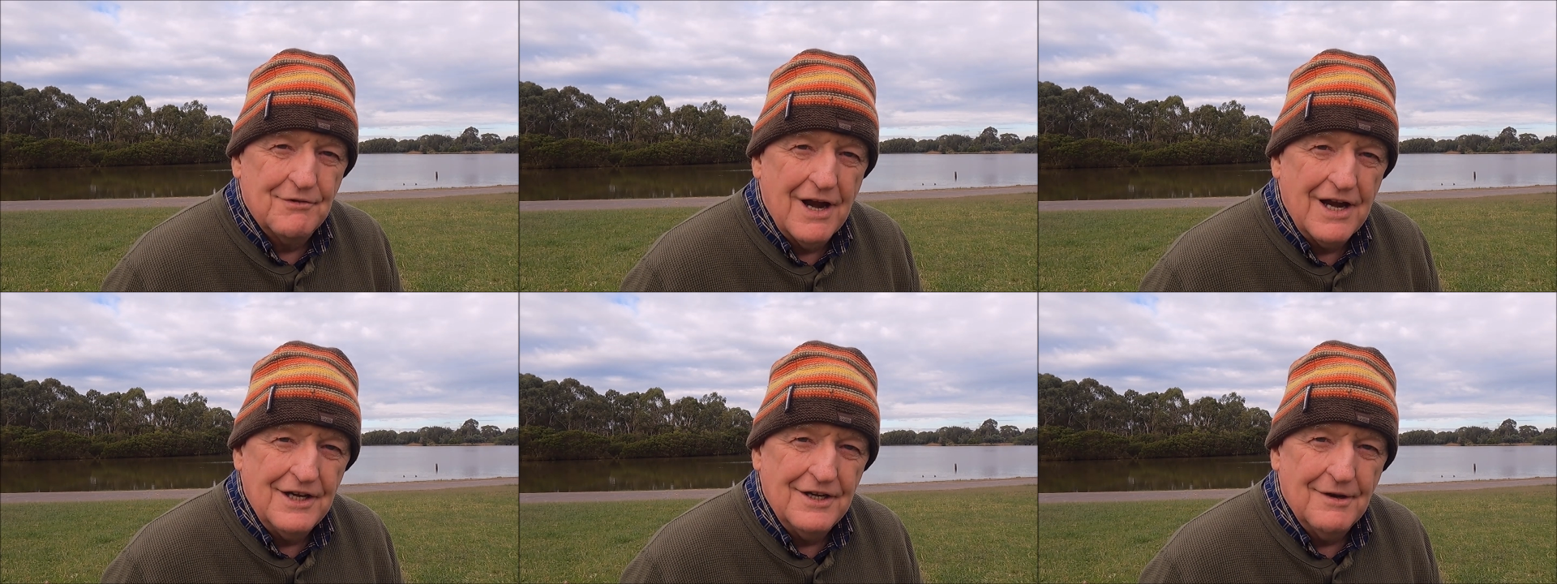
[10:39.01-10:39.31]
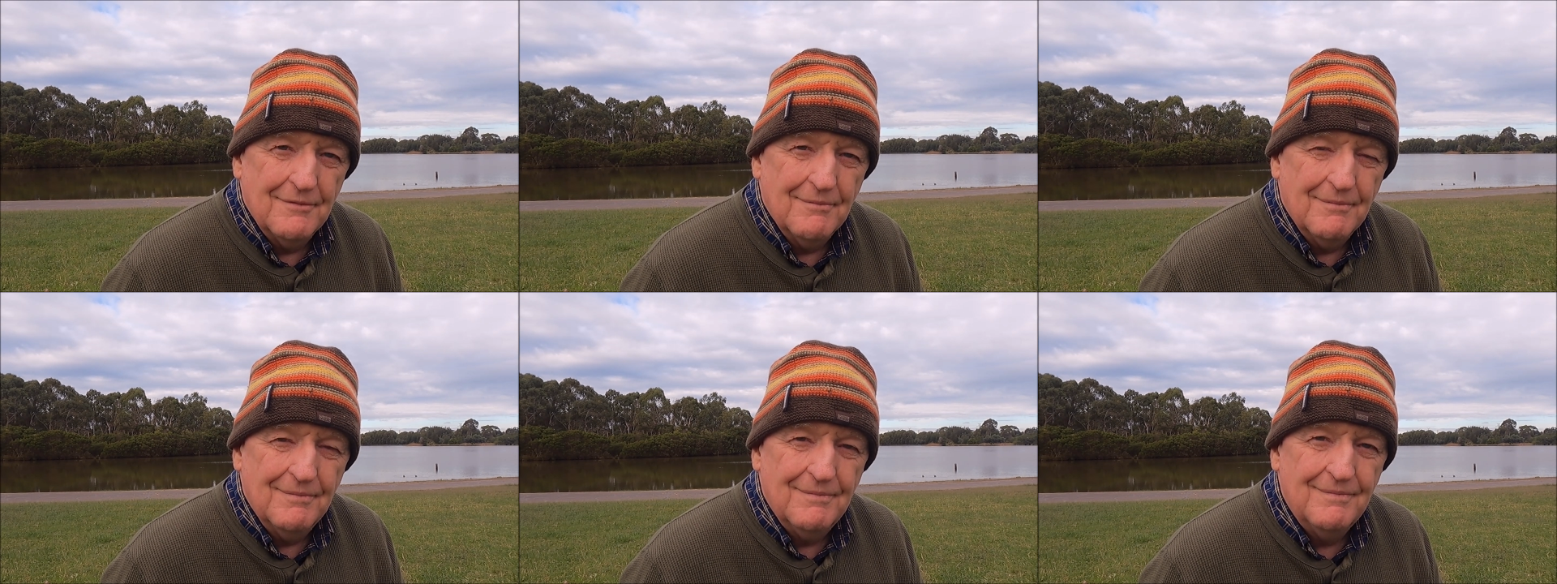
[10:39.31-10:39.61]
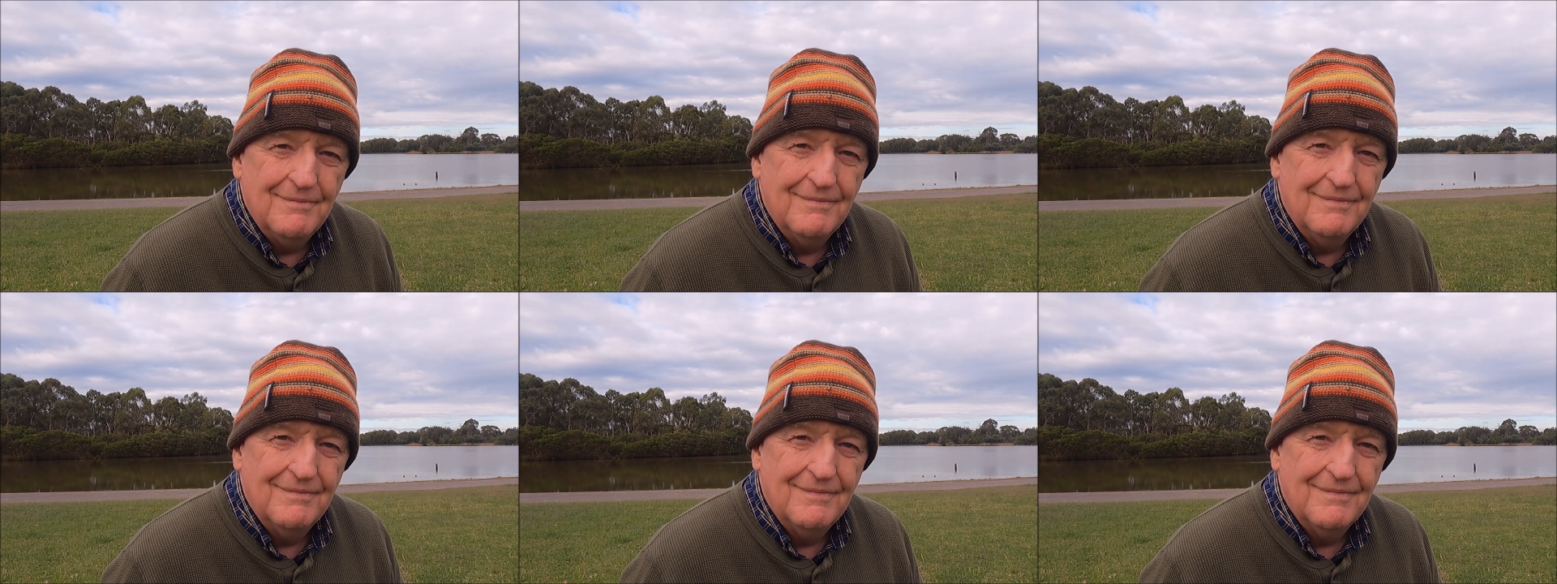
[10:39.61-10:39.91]
random
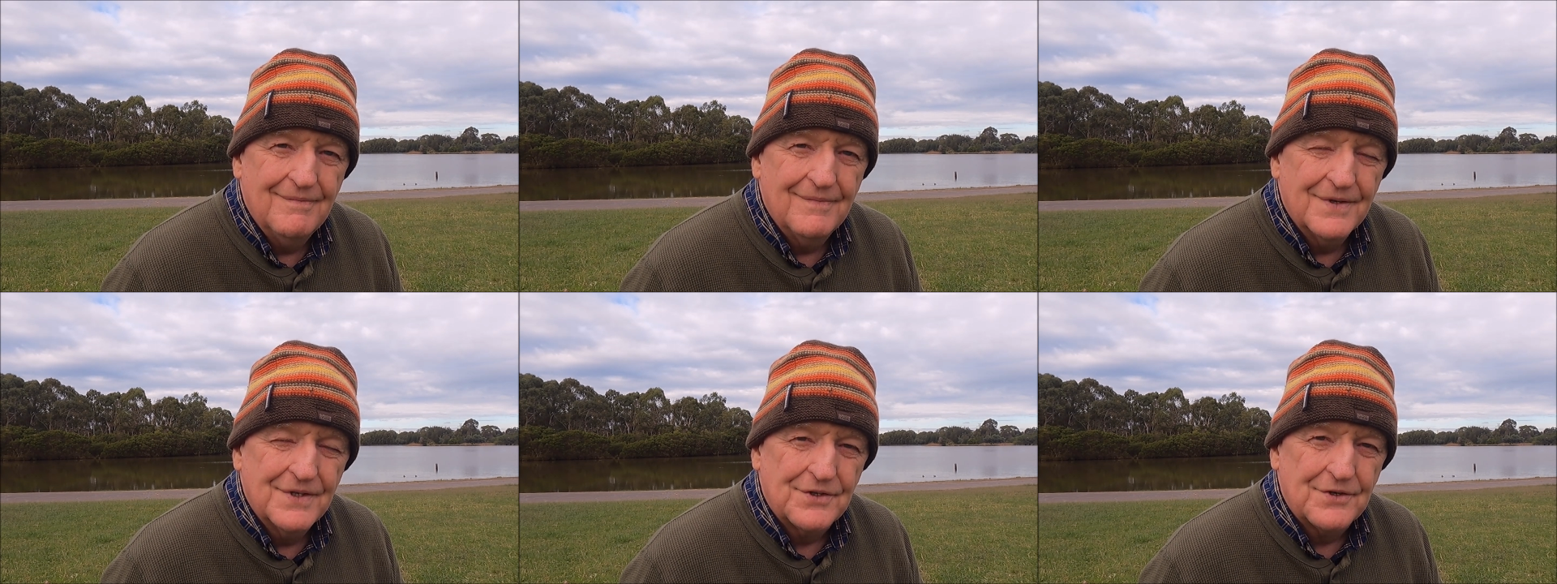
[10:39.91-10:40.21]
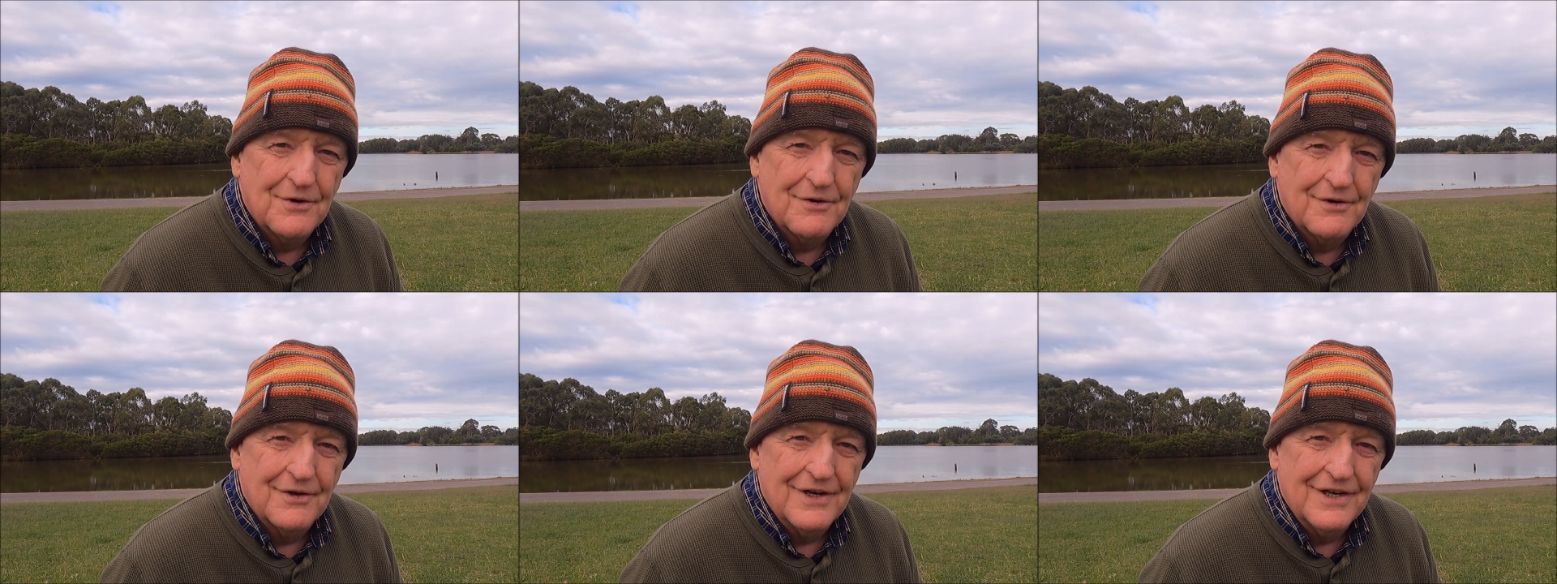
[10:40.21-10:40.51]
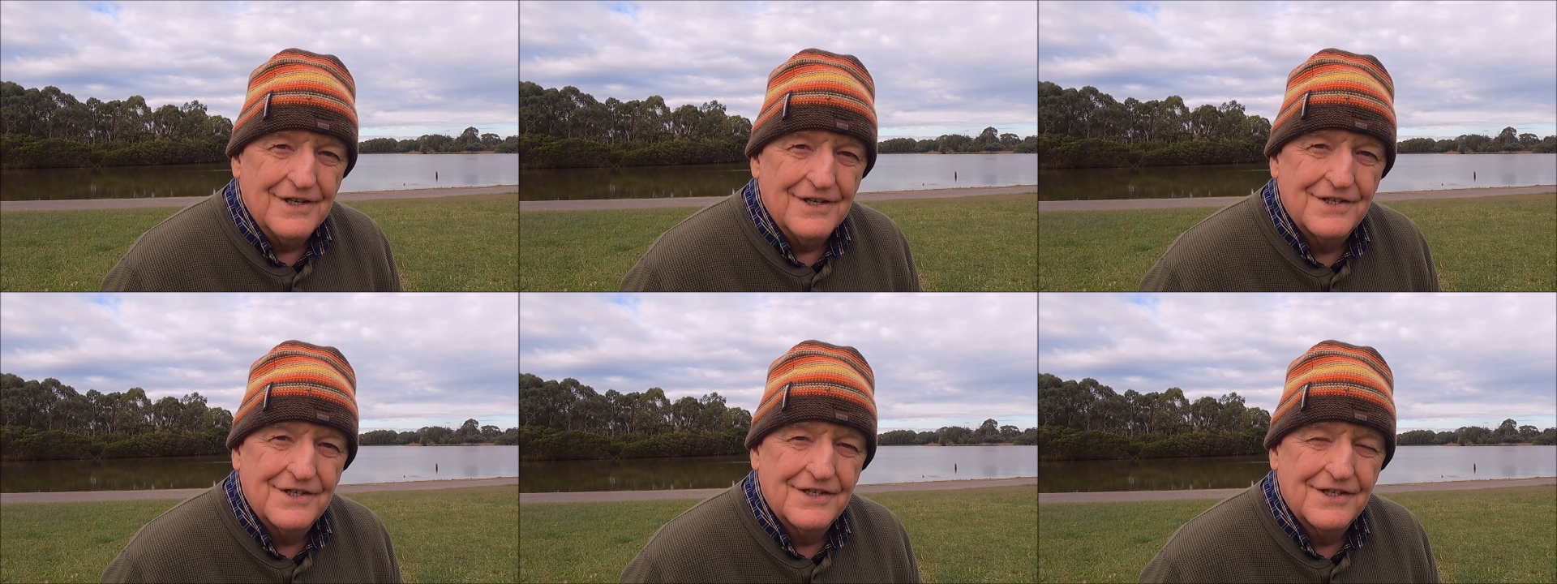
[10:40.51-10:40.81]

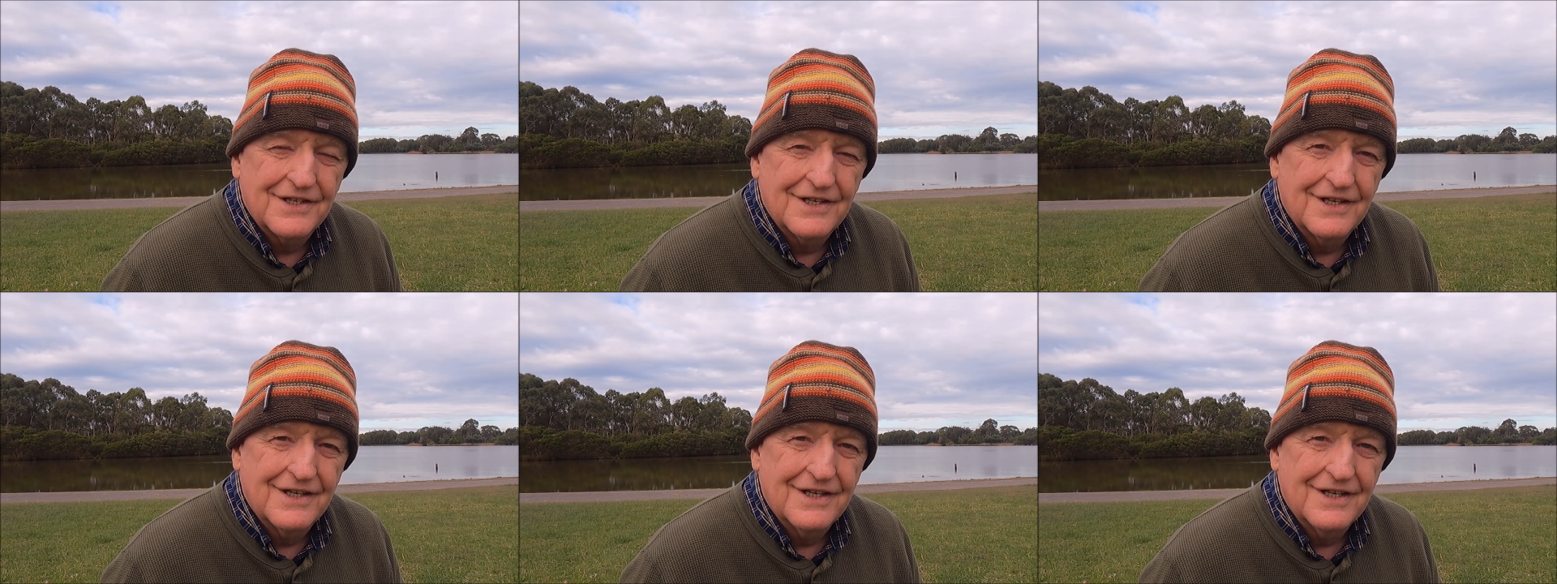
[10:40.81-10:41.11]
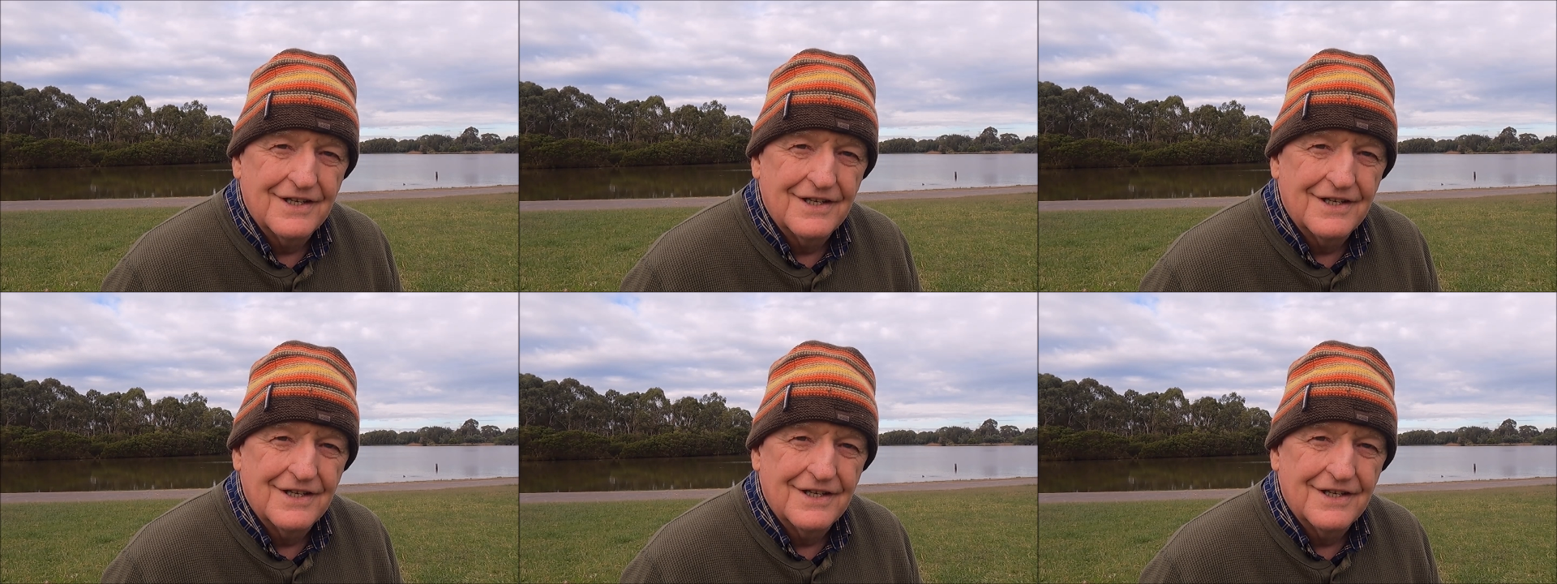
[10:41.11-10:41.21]
stories,